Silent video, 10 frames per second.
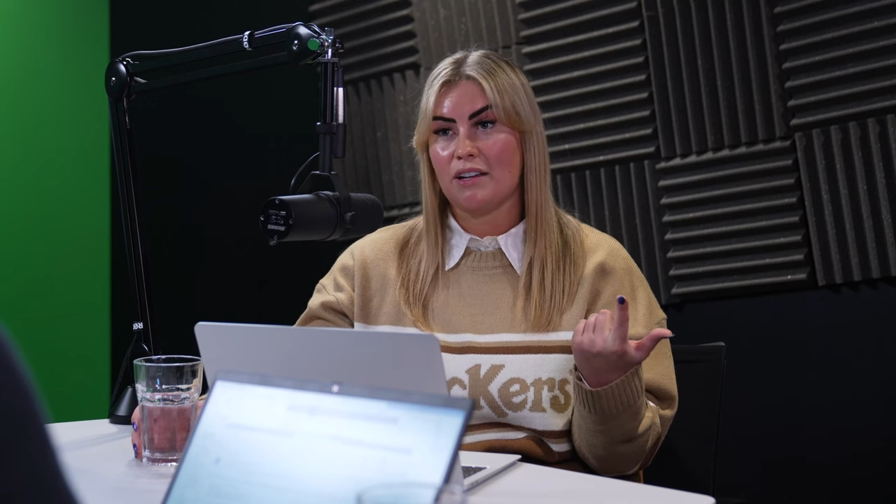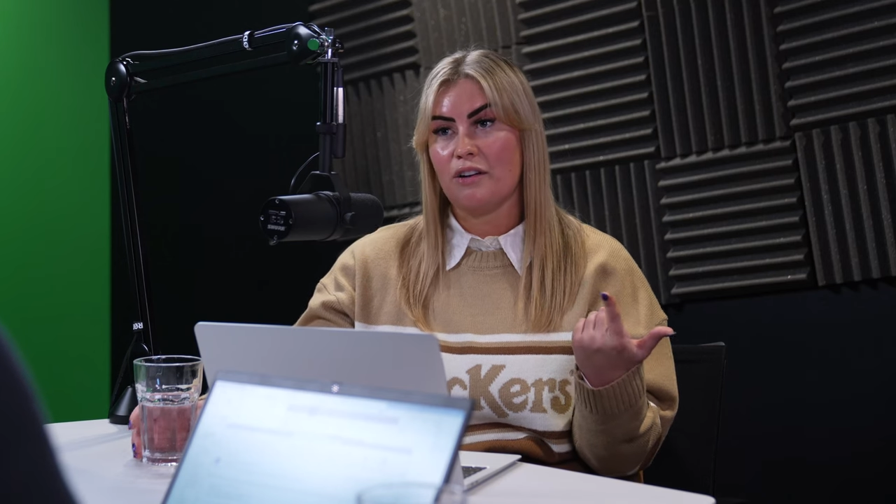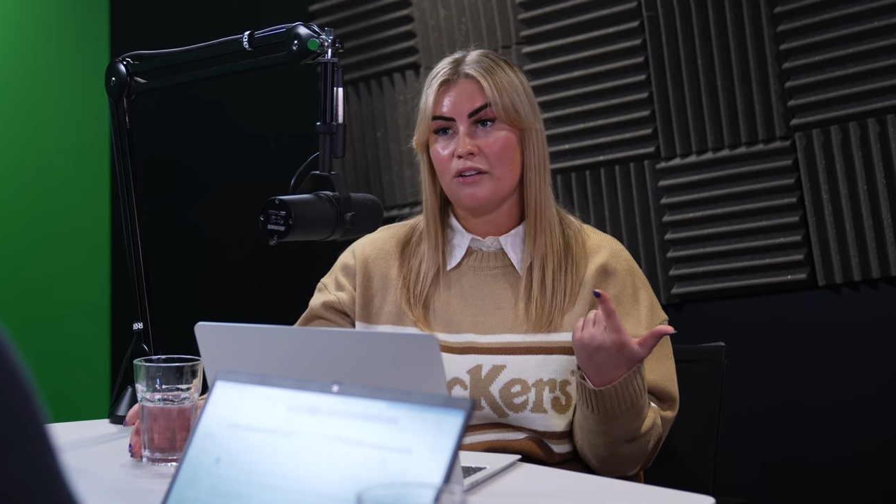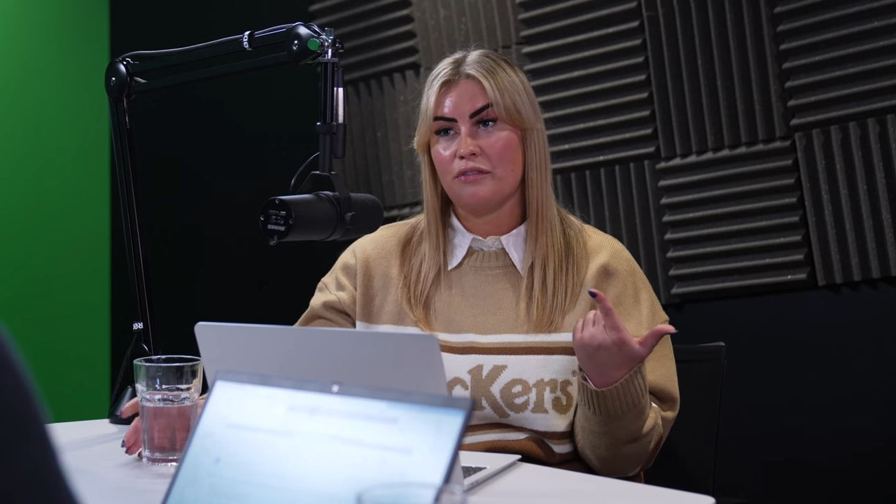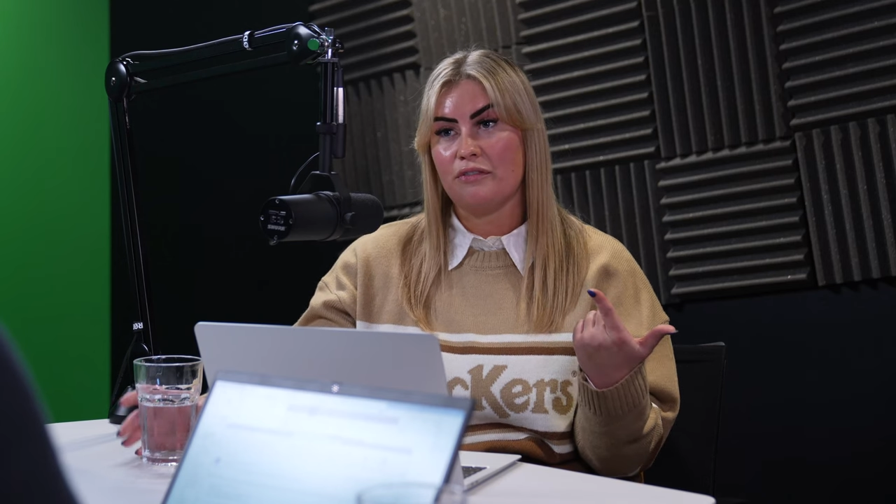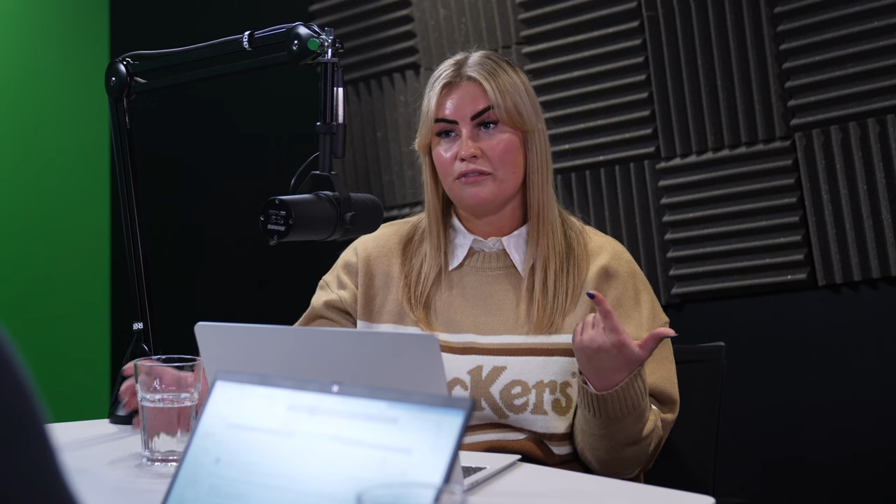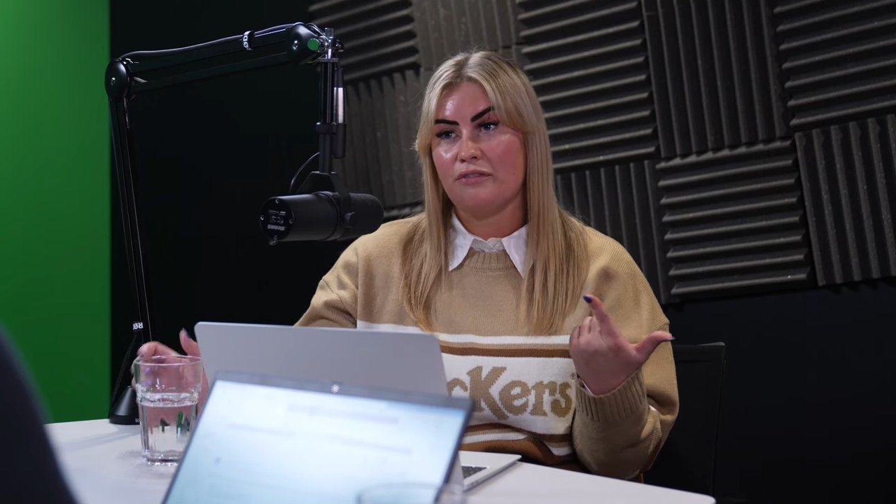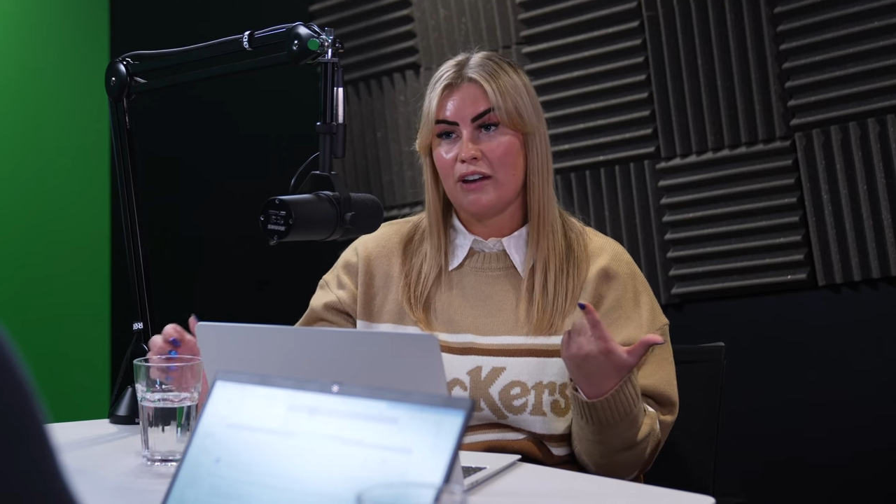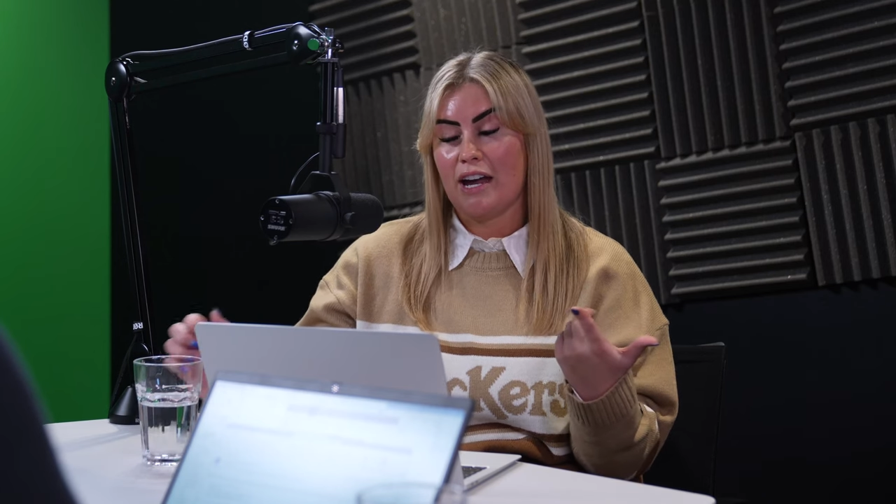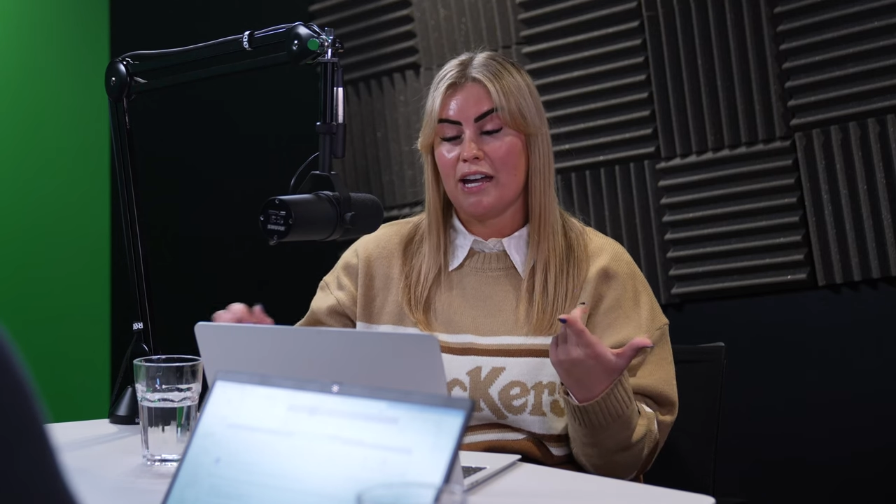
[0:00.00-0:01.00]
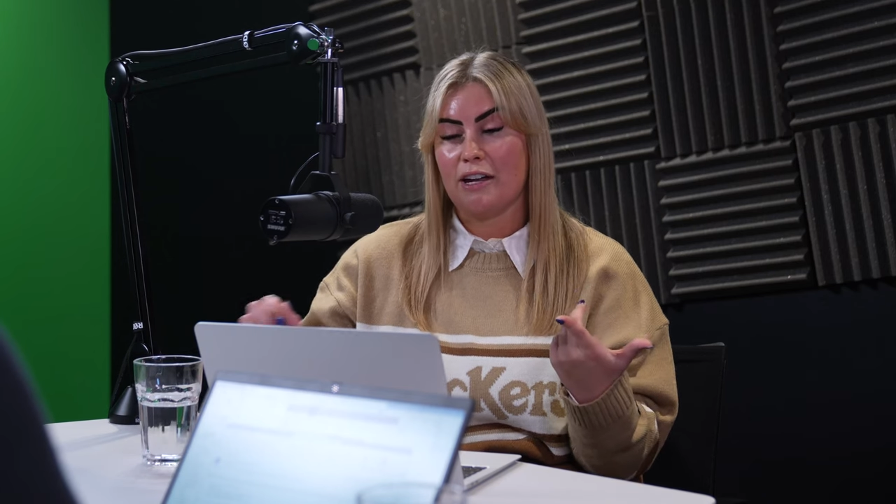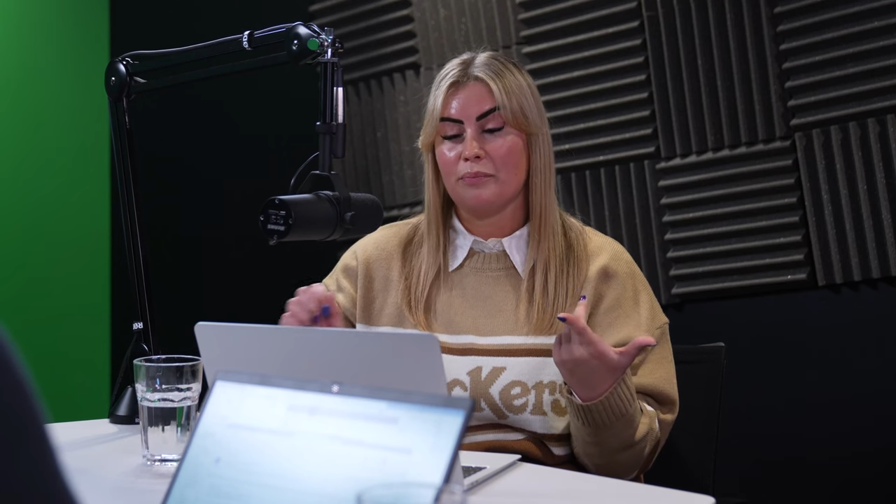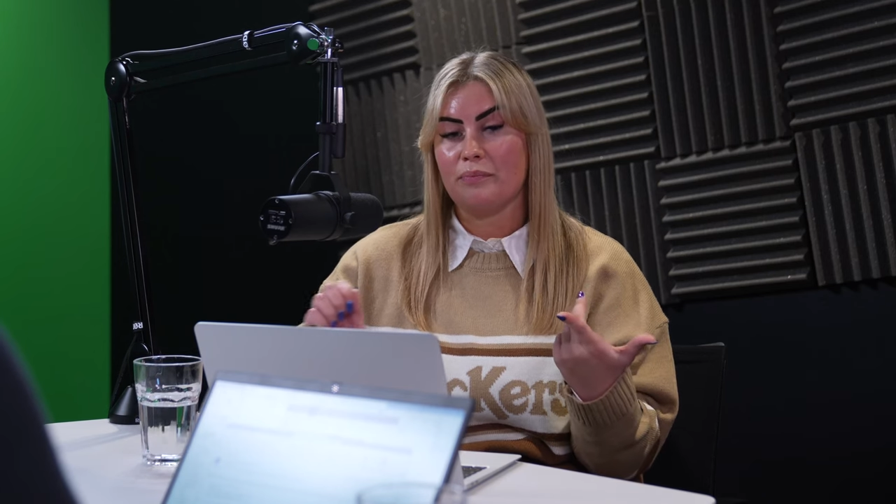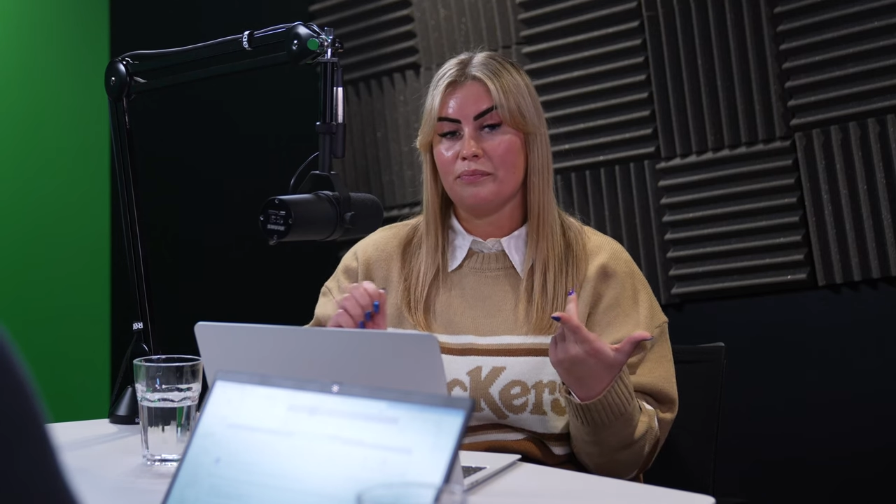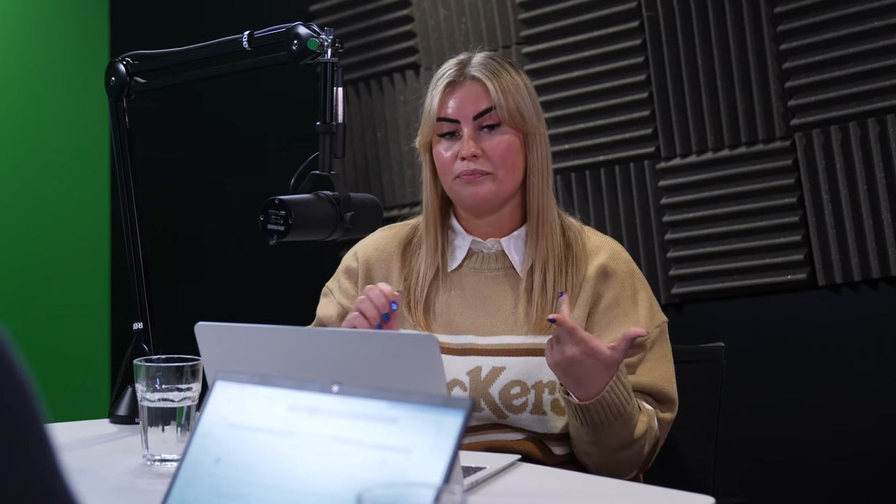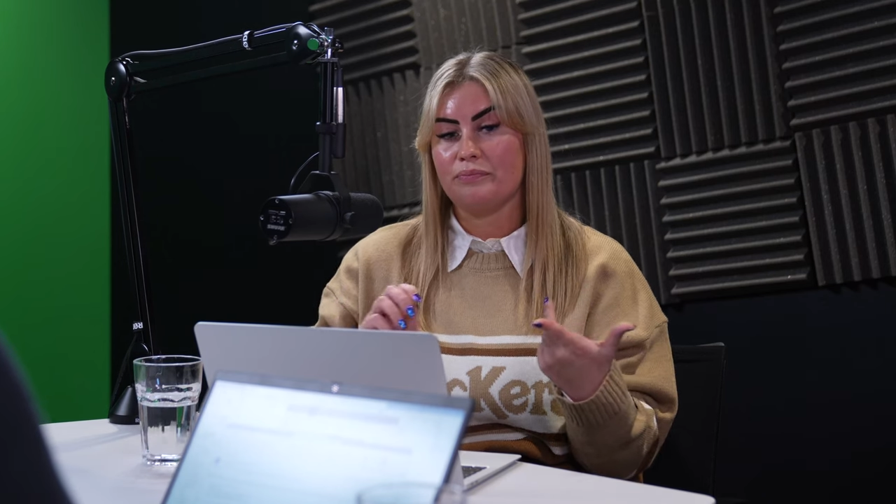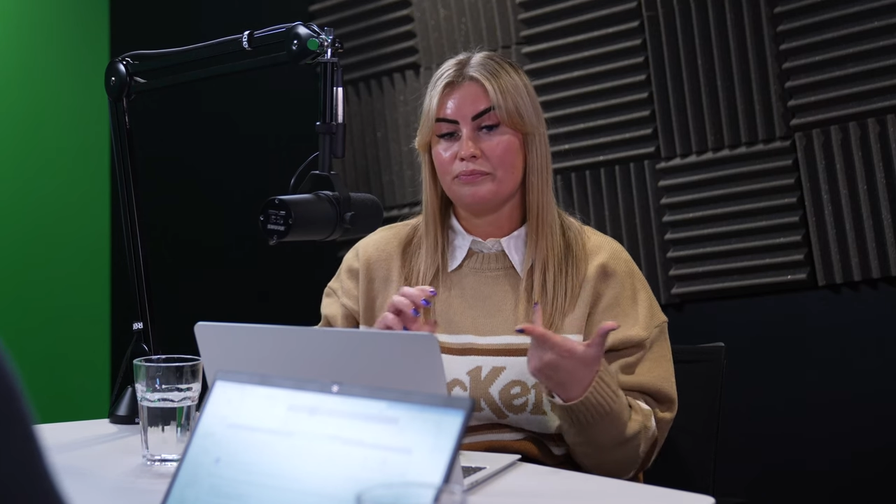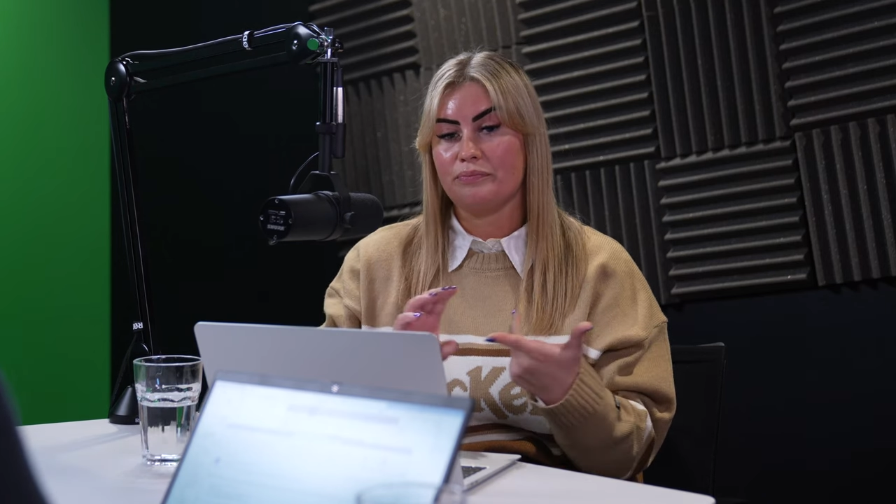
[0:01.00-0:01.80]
of um,